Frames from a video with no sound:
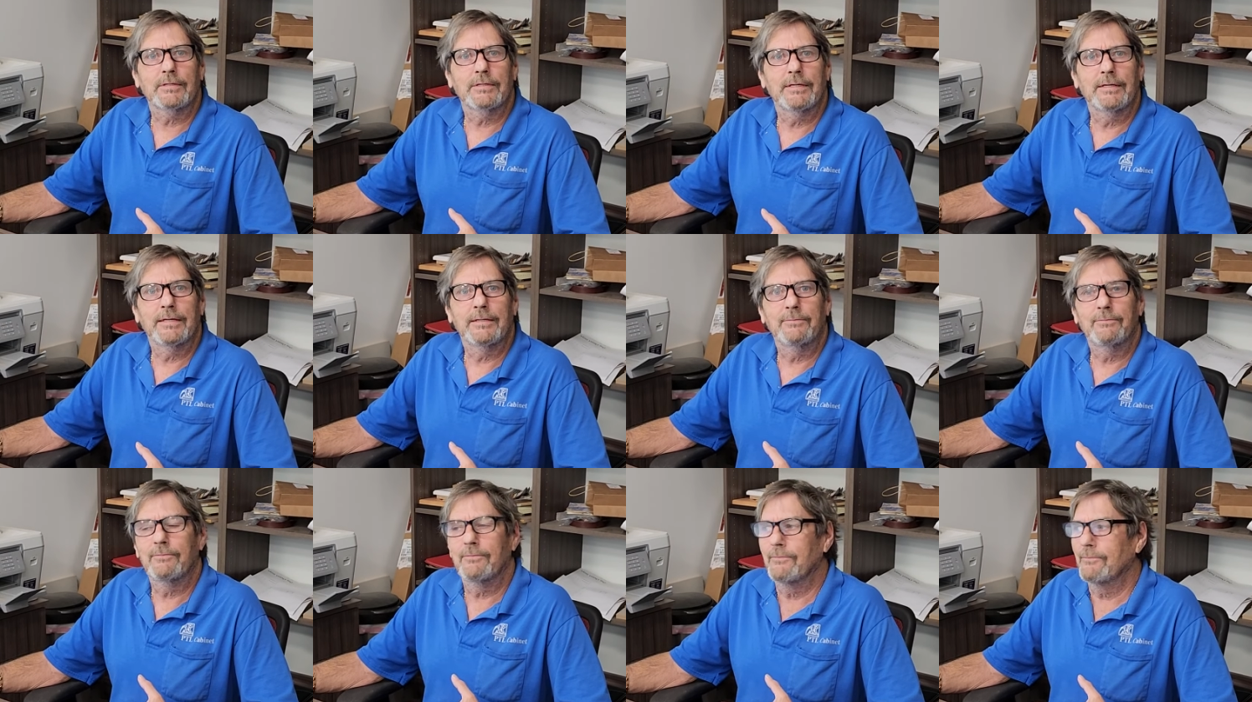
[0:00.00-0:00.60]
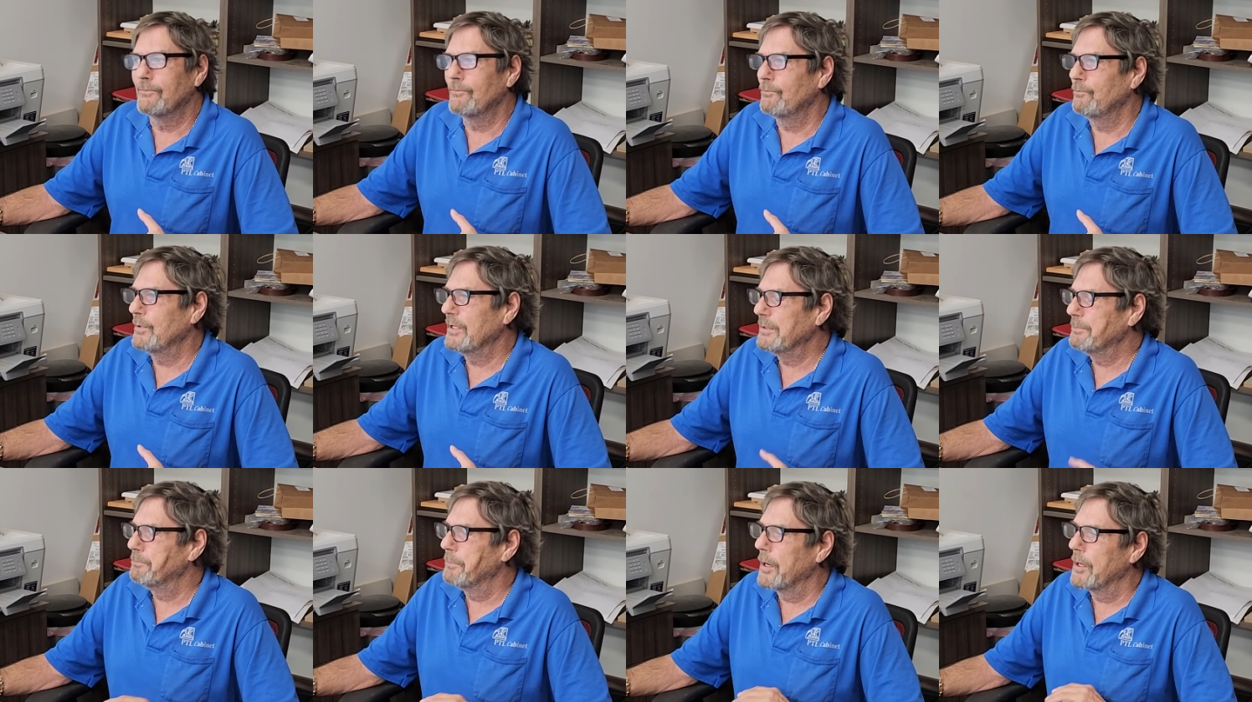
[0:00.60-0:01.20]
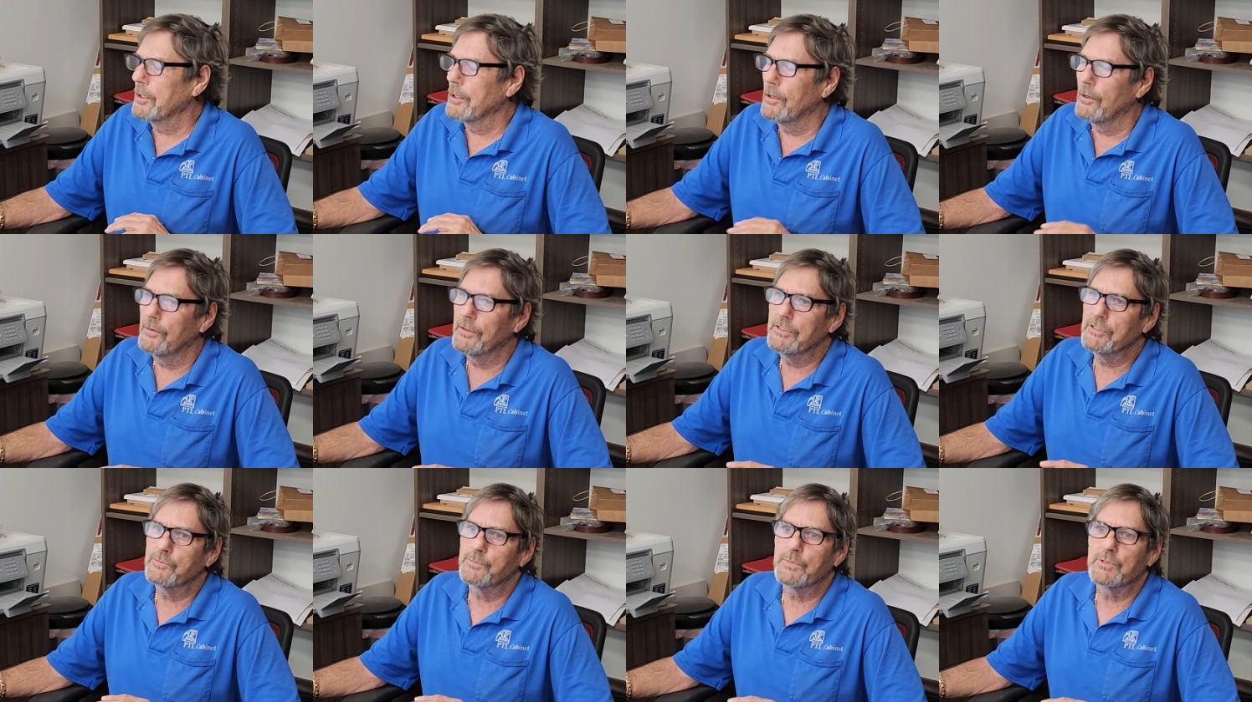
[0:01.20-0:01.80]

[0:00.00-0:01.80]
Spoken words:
and we had bought all these